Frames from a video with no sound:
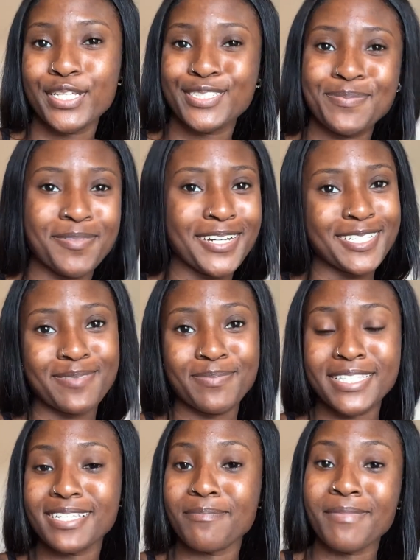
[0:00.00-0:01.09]
Which brings
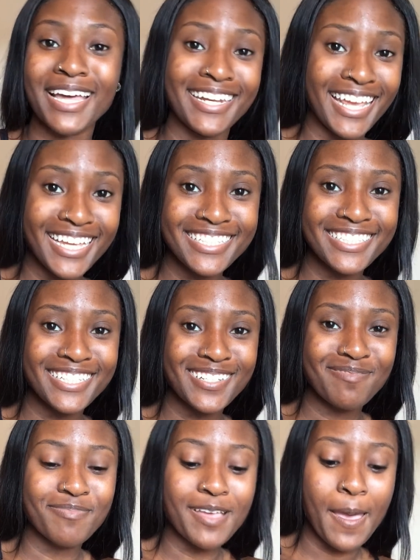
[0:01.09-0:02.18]
me to my next
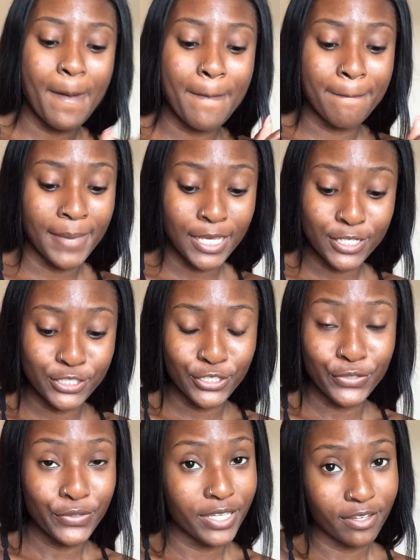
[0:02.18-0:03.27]
tip. Make
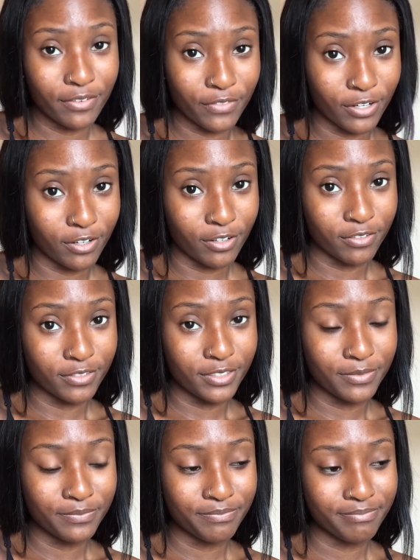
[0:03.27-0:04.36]
sure you get involved.